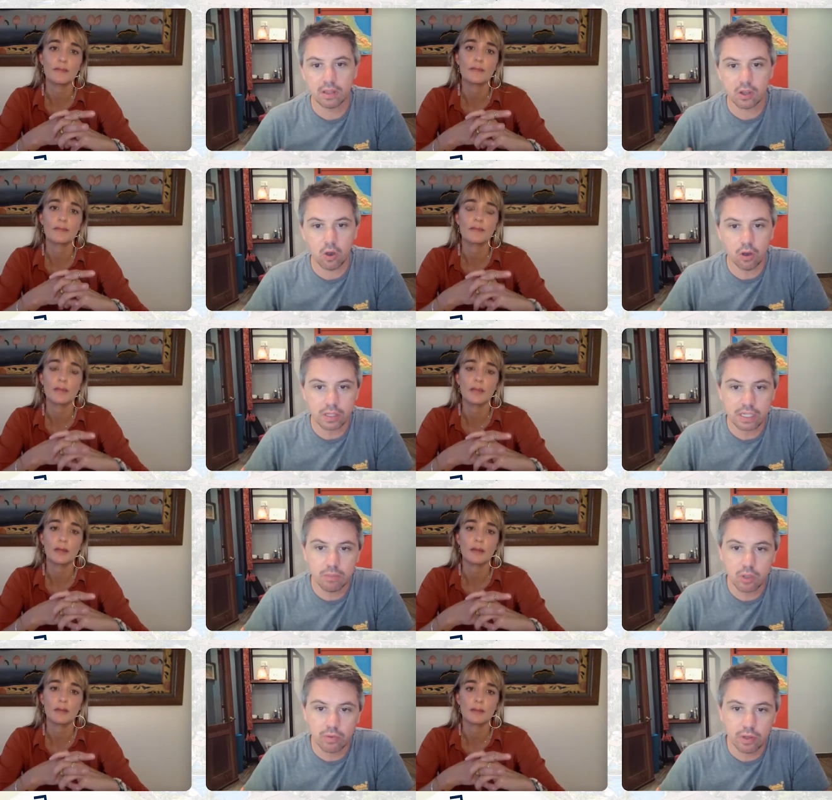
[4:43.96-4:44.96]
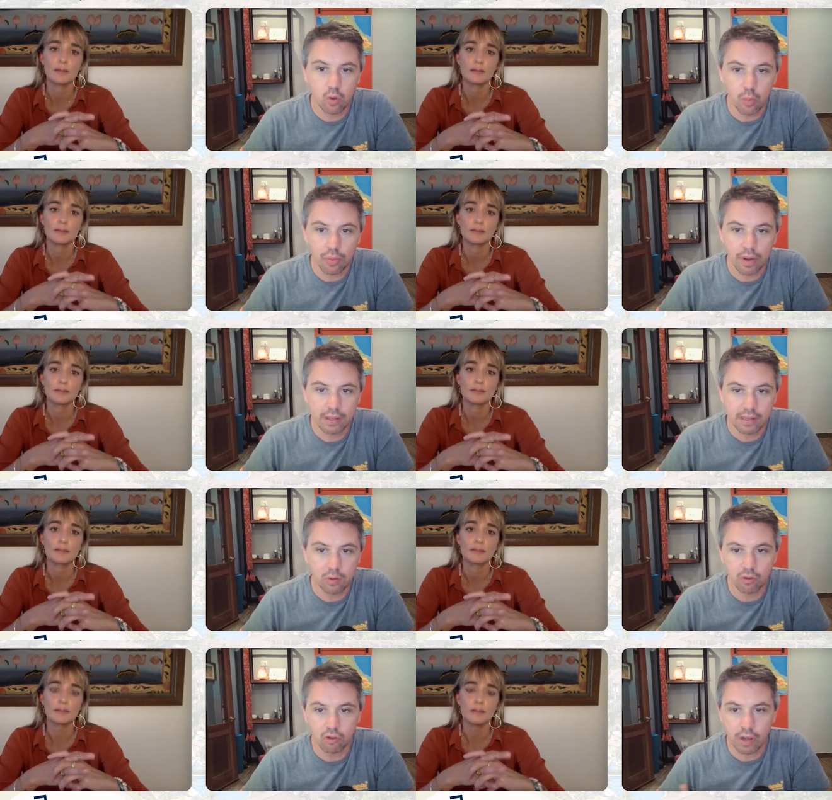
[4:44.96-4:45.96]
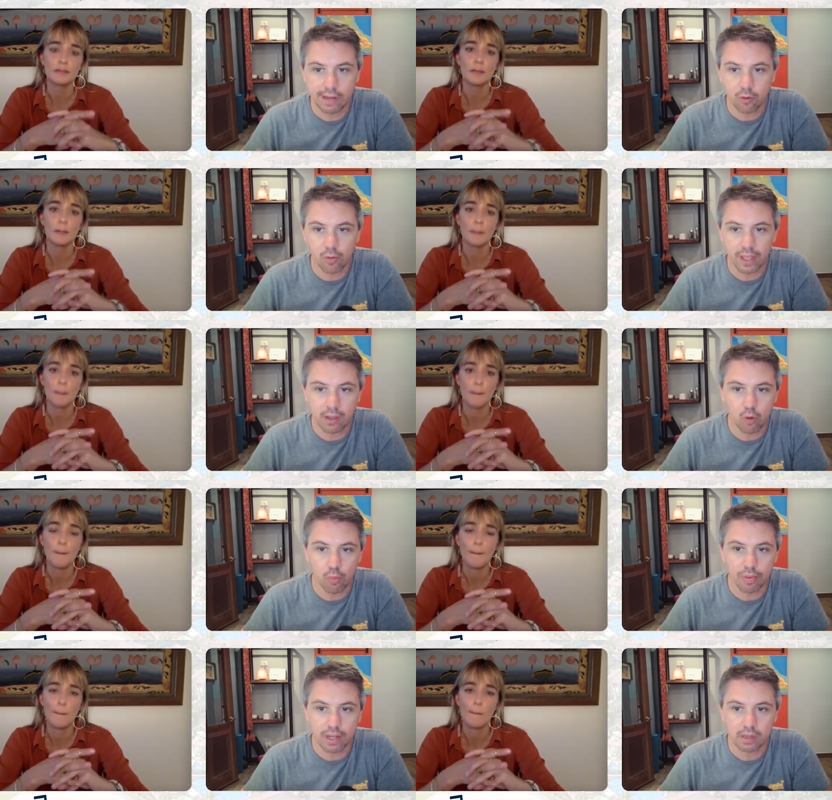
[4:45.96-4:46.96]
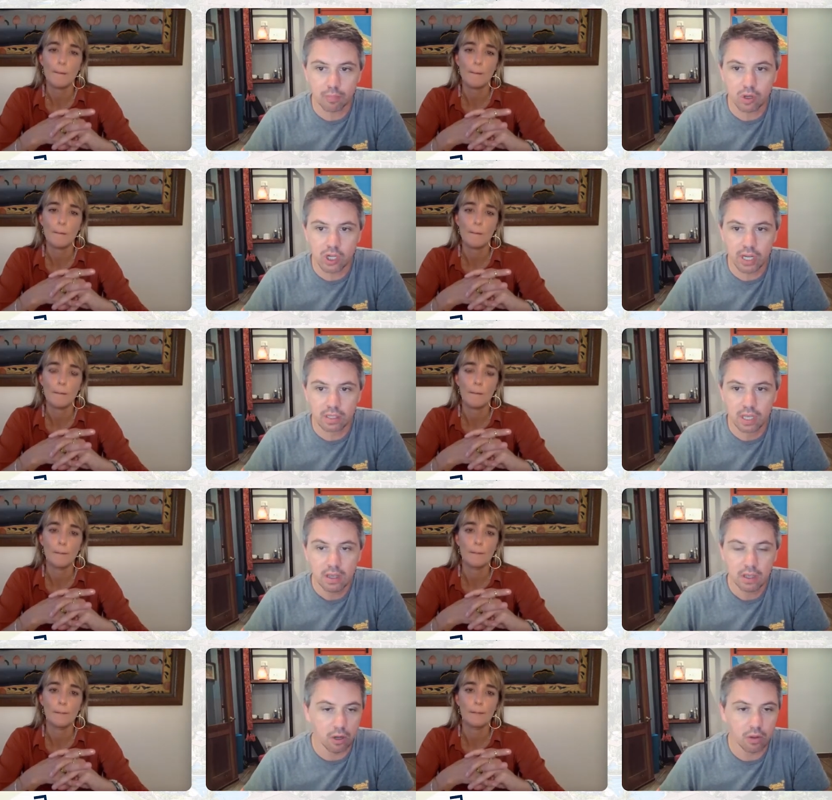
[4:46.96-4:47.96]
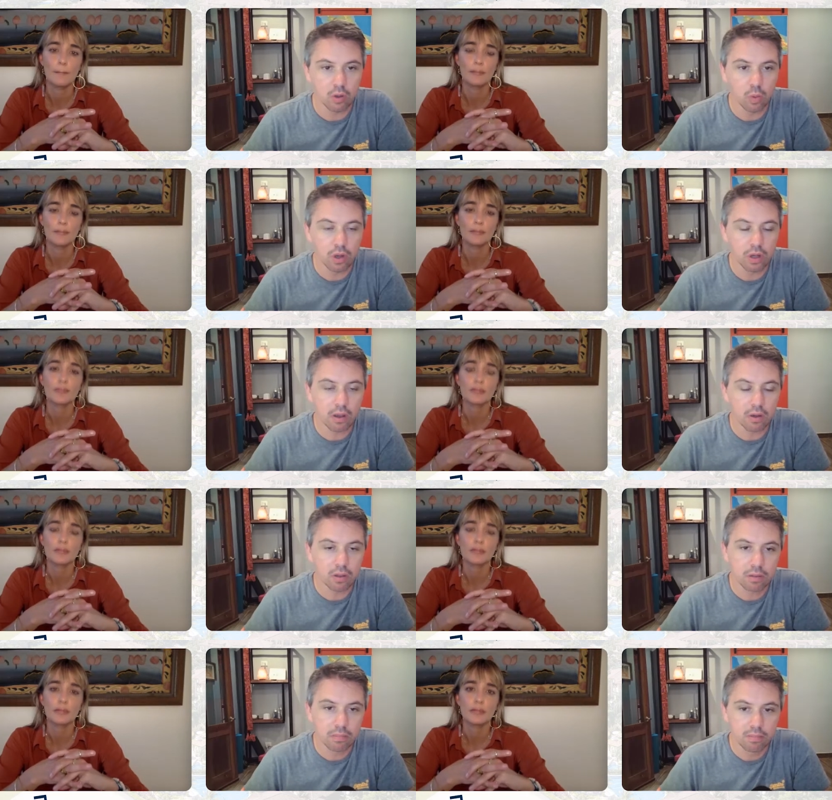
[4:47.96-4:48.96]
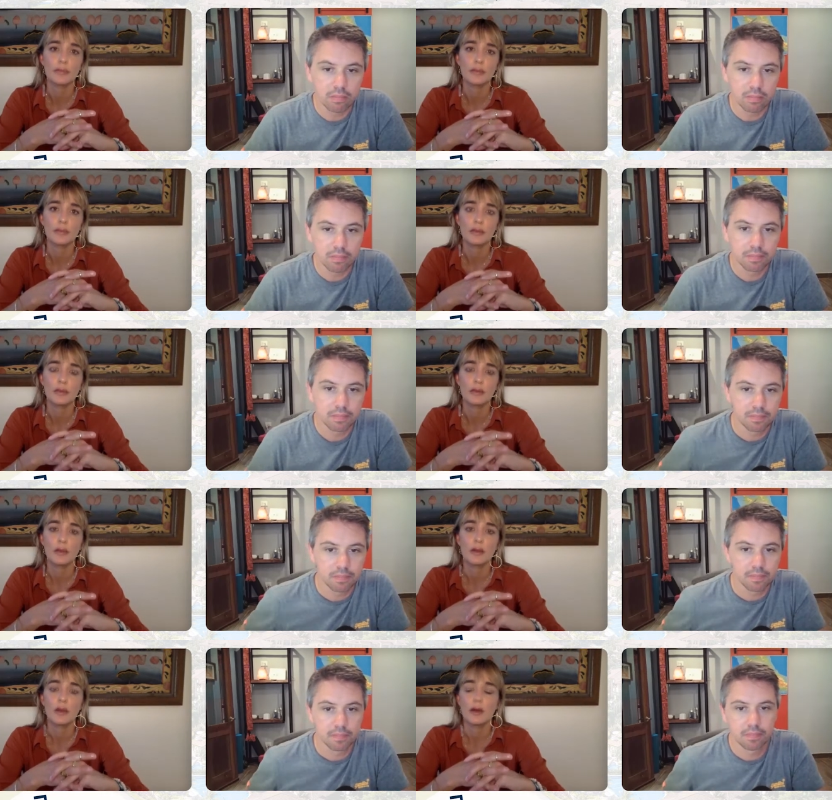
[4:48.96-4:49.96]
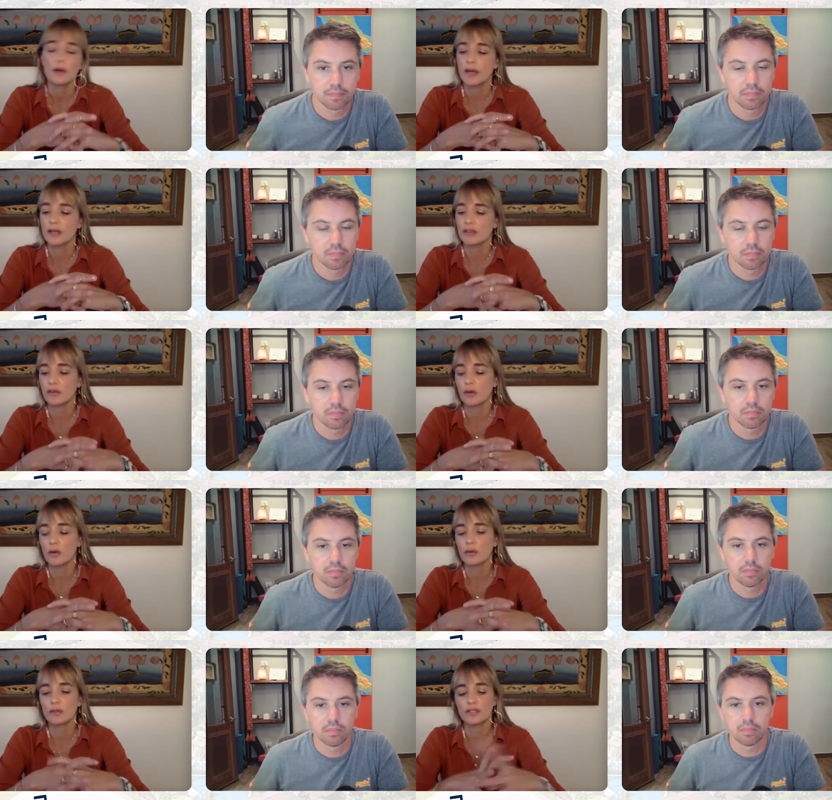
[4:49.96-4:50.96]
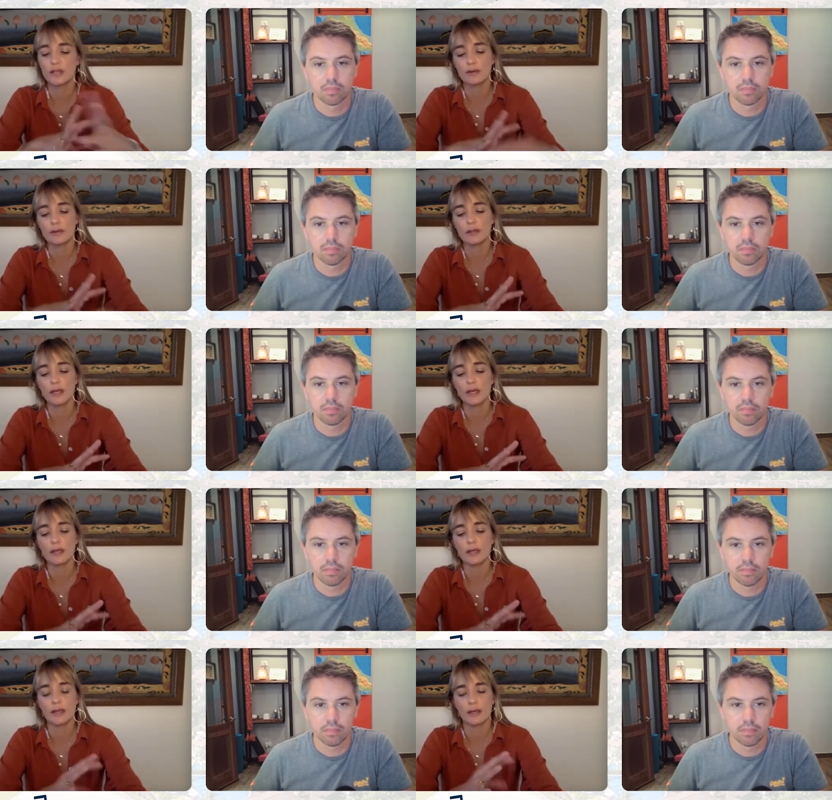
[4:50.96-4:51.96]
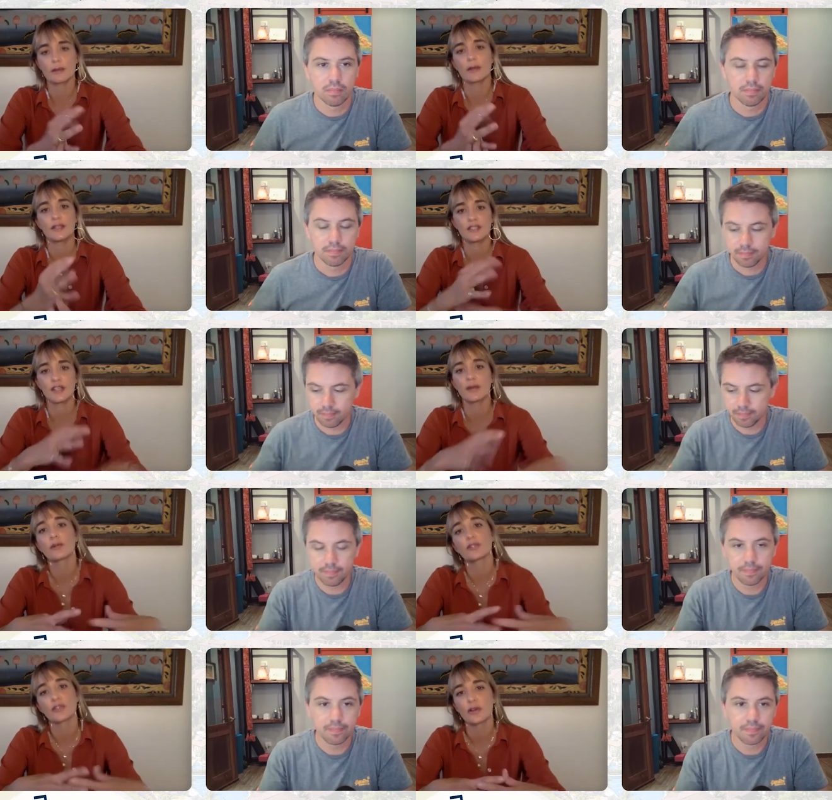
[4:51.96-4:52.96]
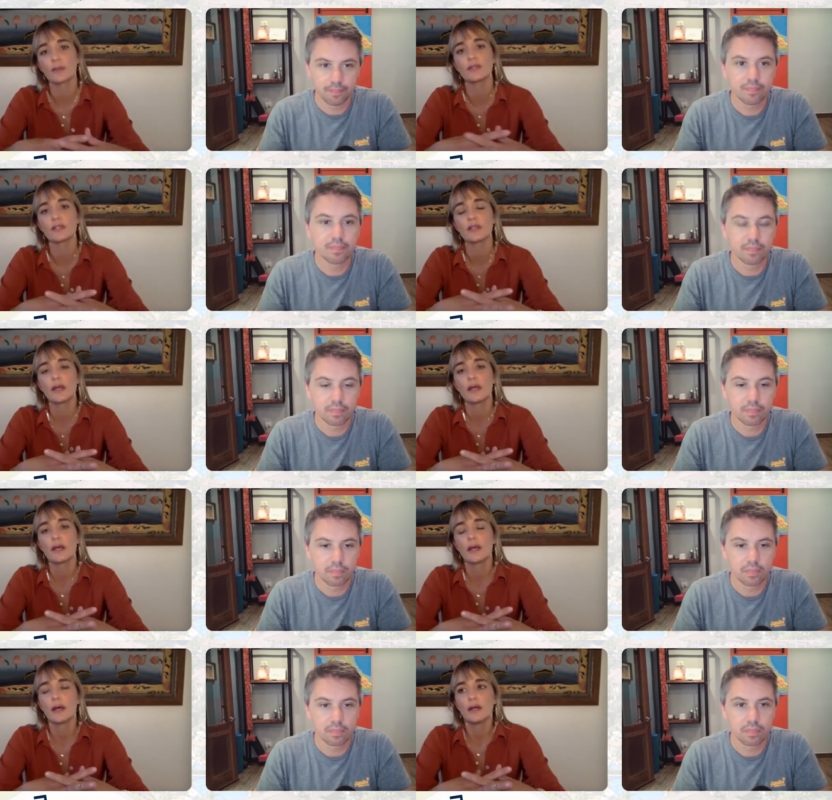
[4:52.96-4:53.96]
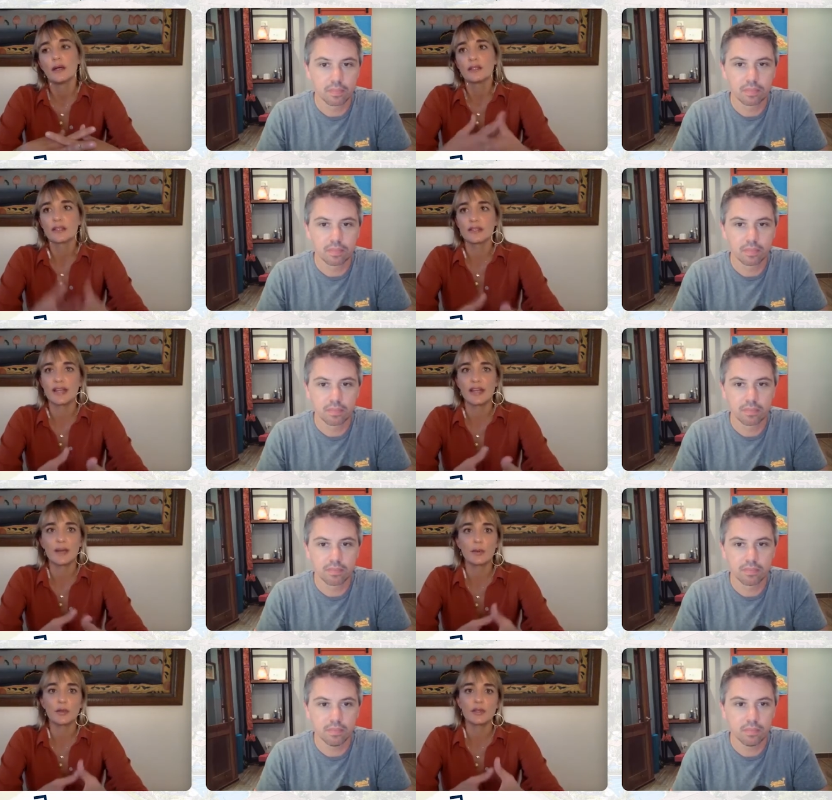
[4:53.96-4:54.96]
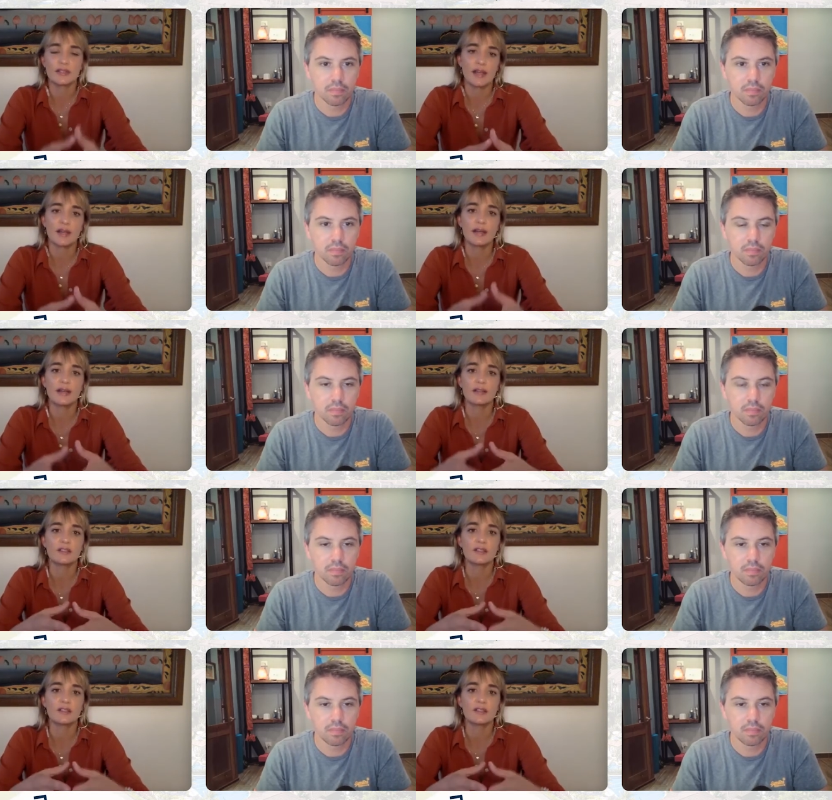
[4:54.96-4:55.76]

Speaker 1: are the concepts you're incorporating or you try to incorporate in a project, you know, that you're working on?
Speaker 2: Okay, so generally, like in general terms, sustainable design is just